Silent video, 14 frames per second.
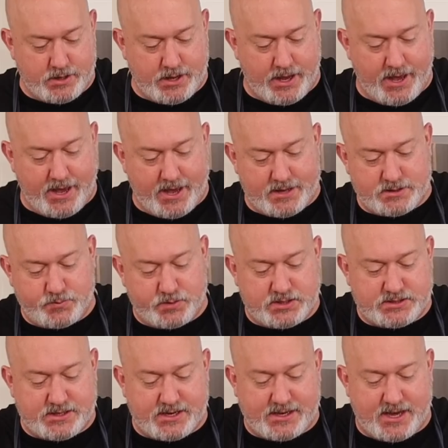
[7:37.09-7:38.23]
and we're
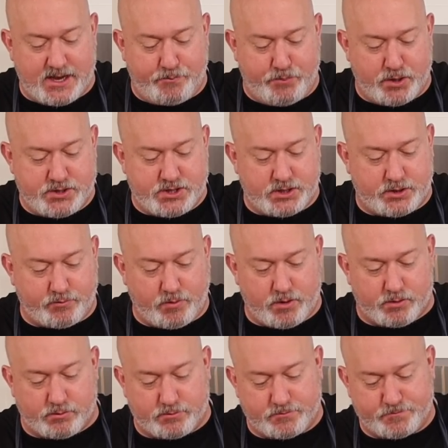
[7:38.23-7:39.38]
just gonna kind of push it
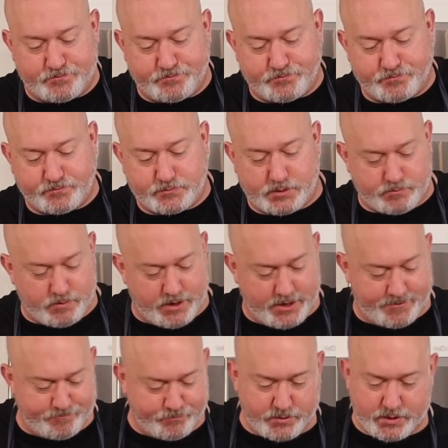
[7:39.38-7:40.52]
through,
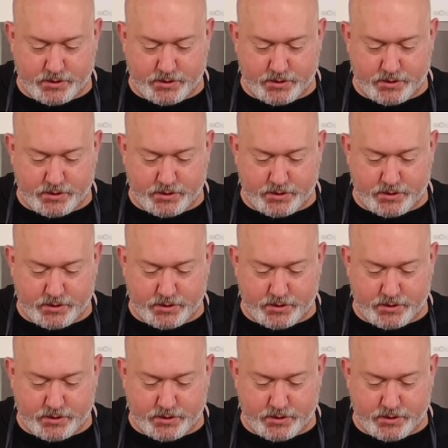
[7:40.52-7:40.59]
right?